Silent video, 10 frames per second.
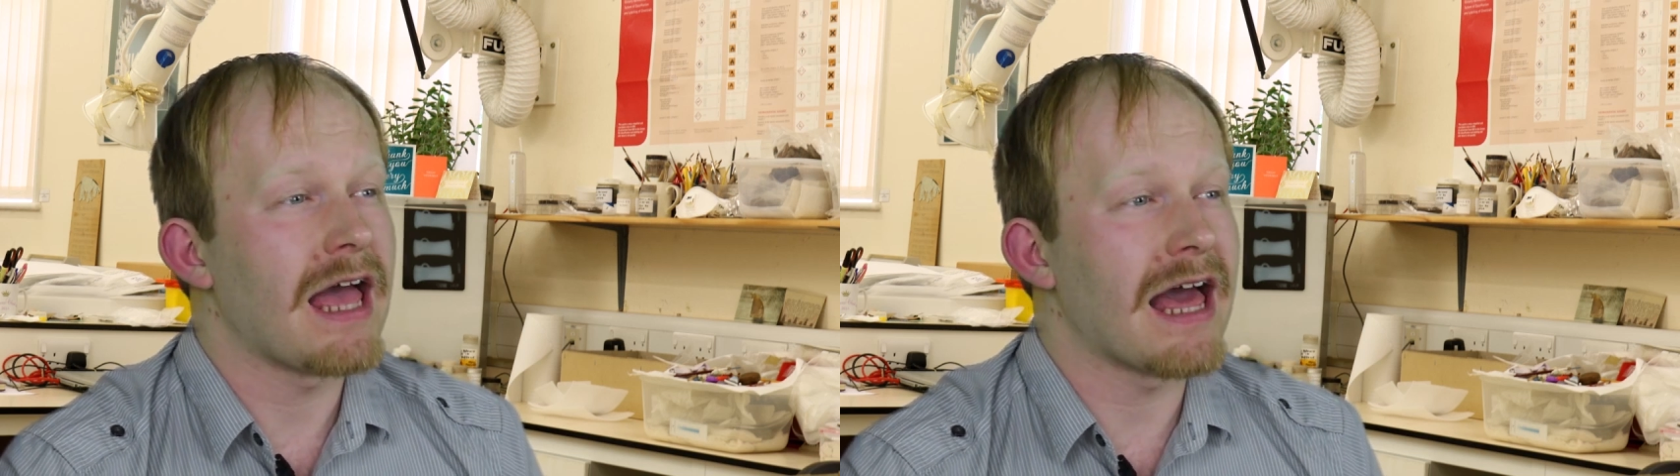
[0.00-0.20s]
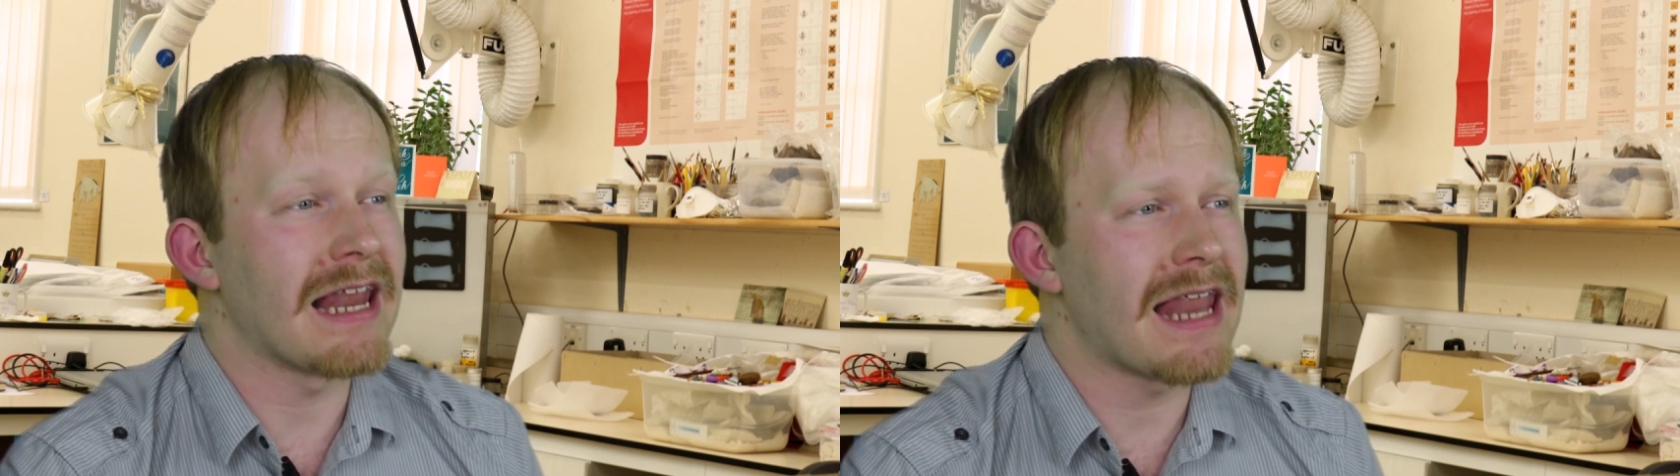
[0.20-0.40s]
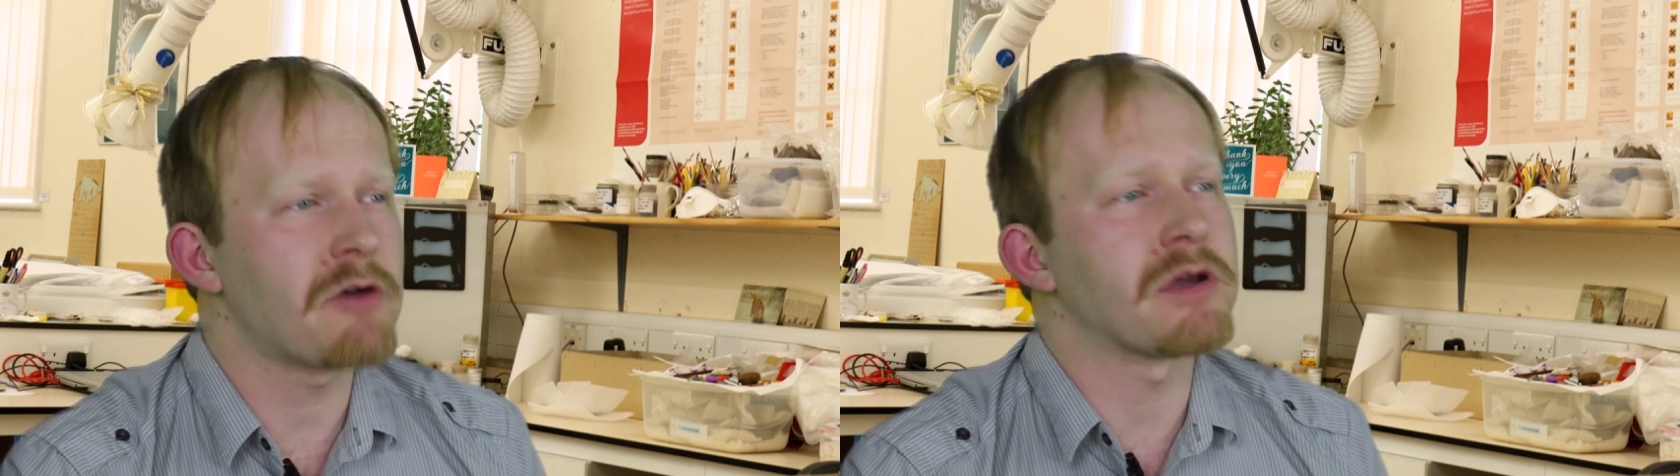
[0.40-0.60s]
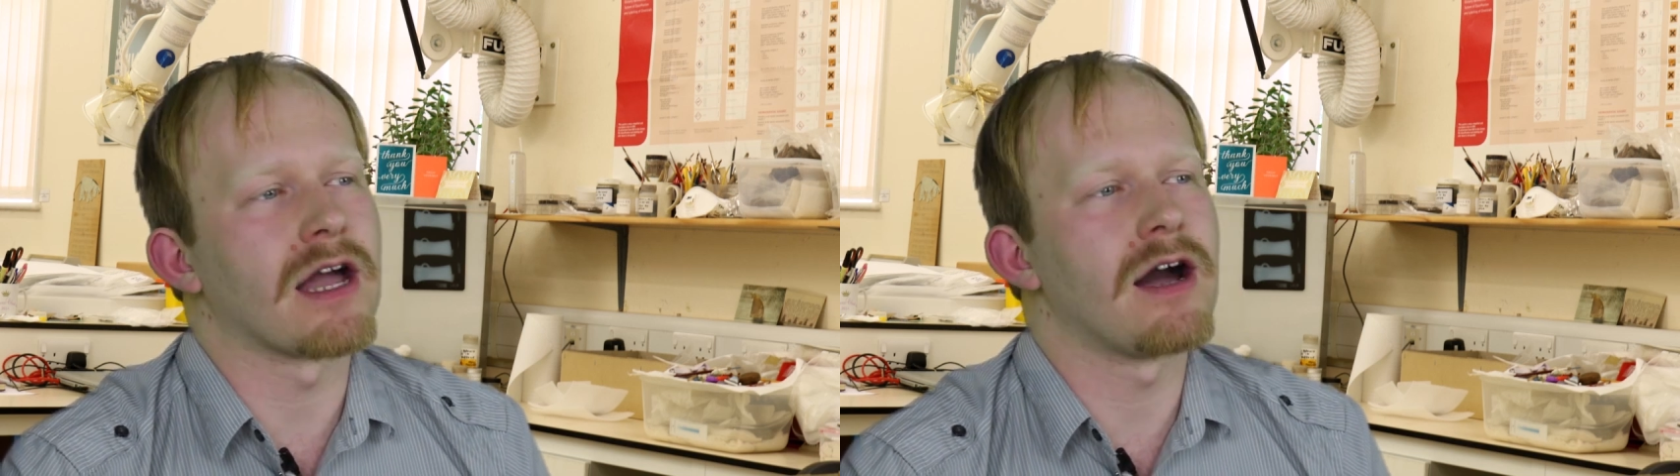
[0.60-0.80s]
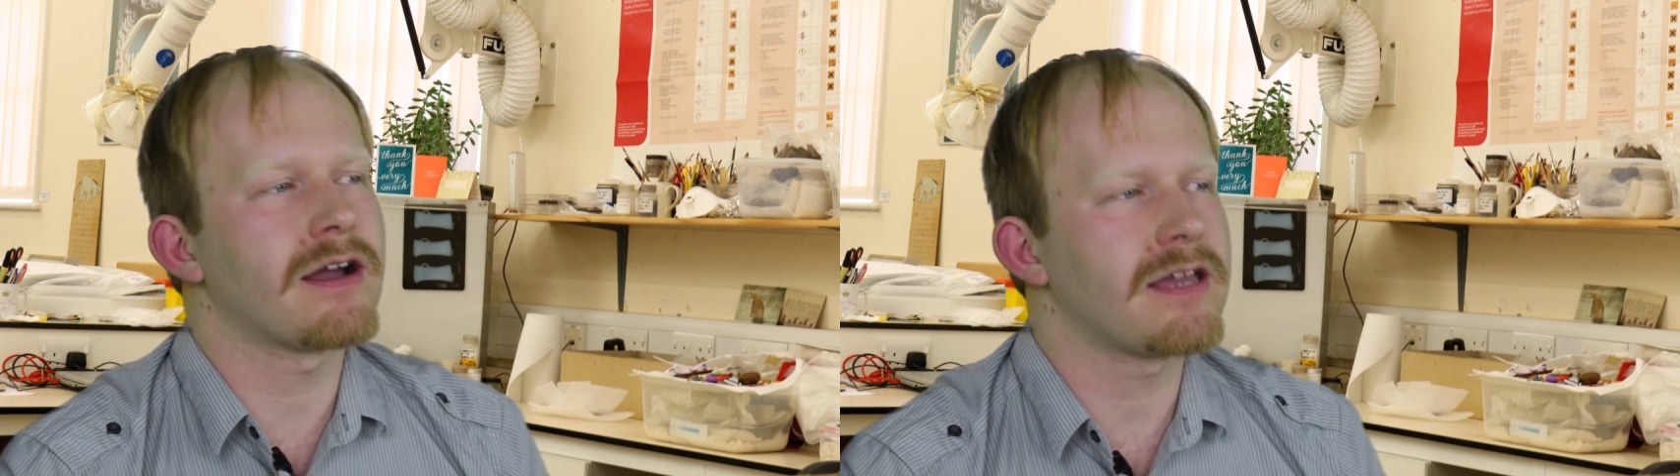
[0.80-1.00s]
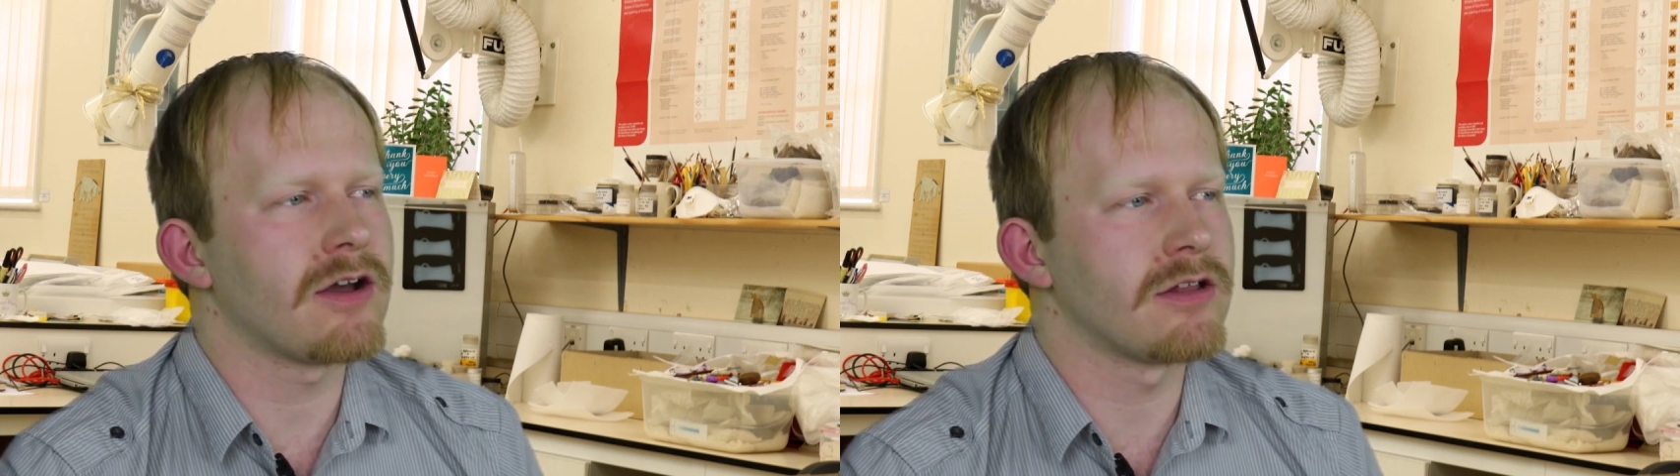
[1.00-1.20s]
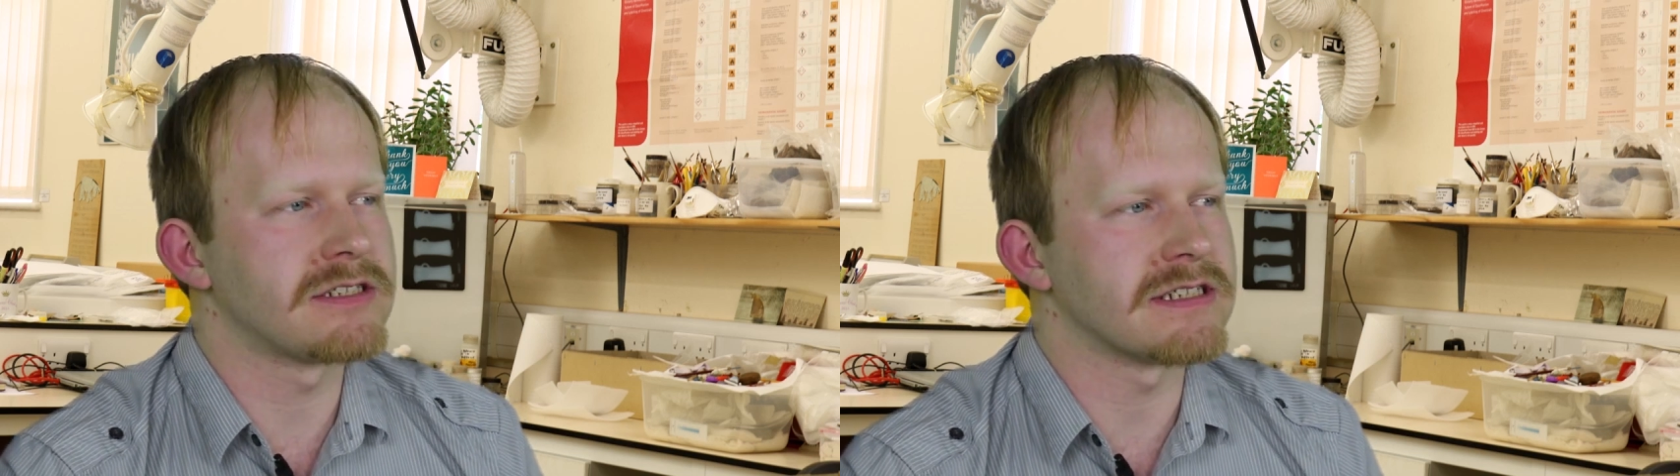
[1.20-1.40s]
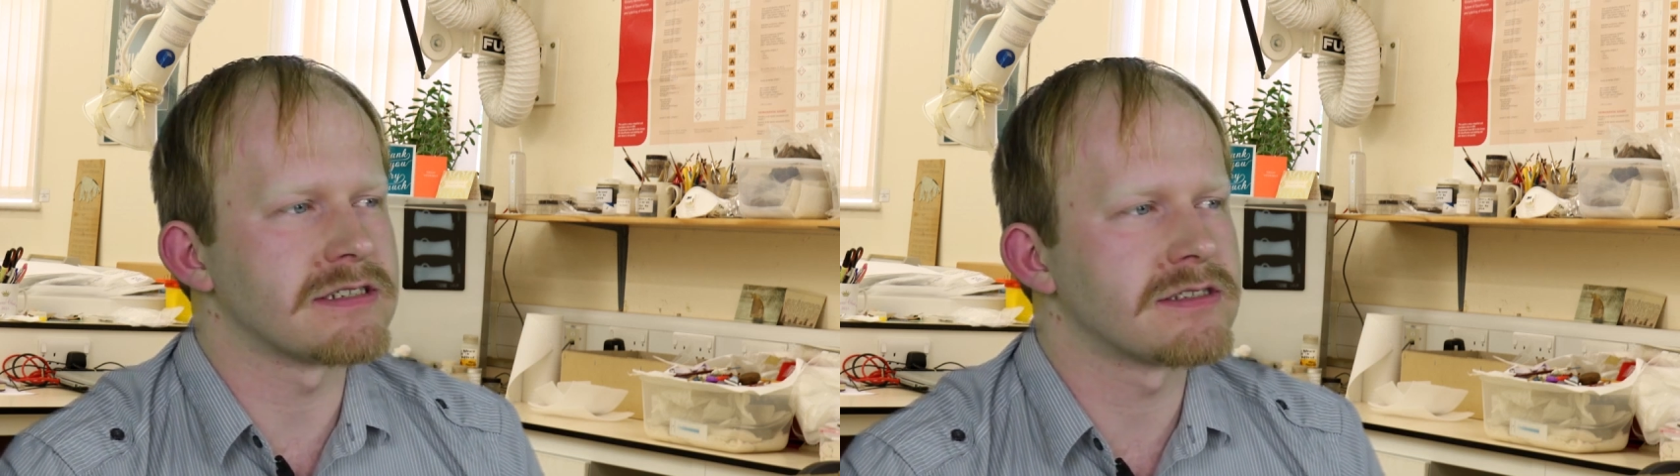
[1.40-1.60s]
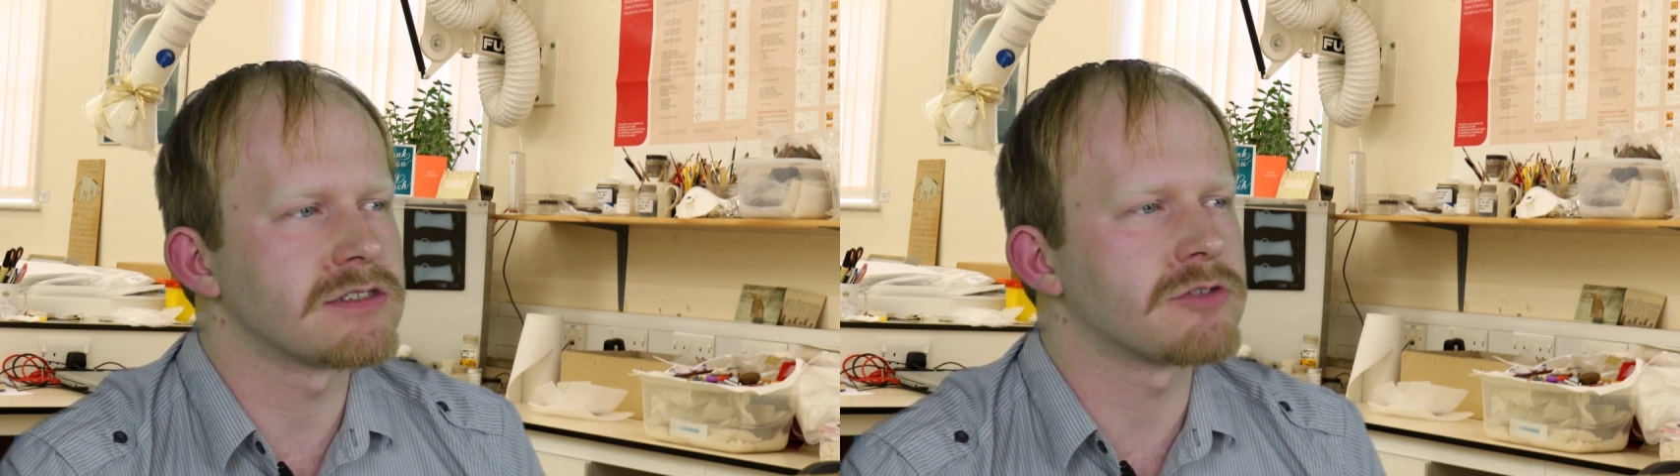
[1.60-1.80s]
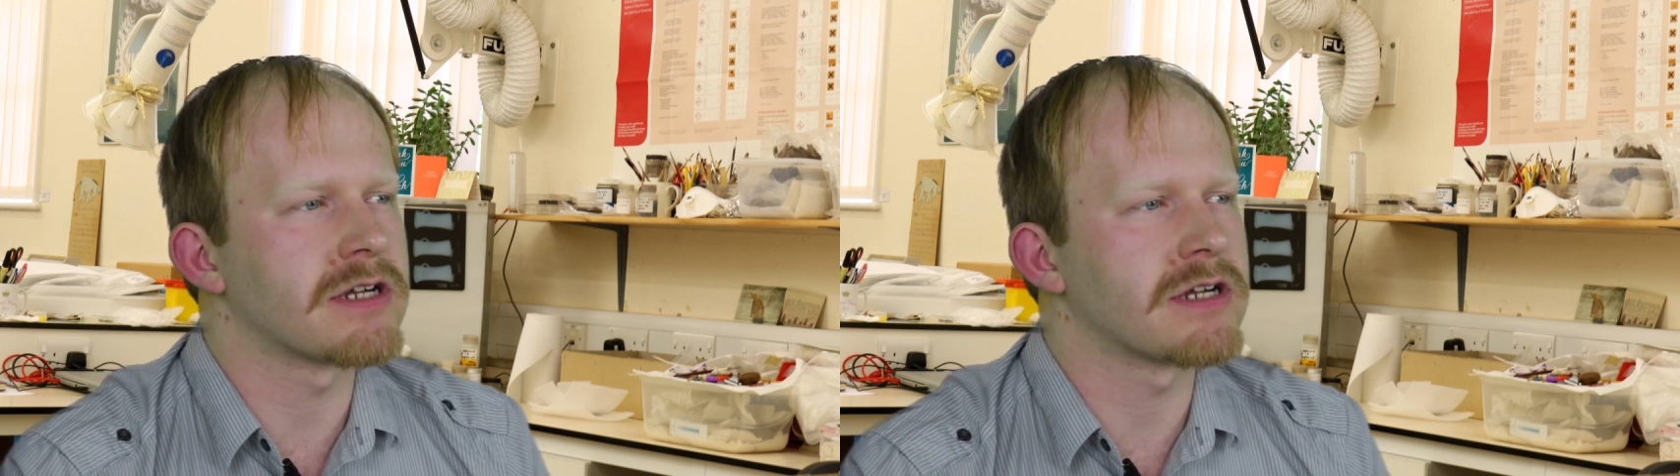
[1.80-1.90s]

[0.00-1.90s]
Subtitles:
allowing archaeologists to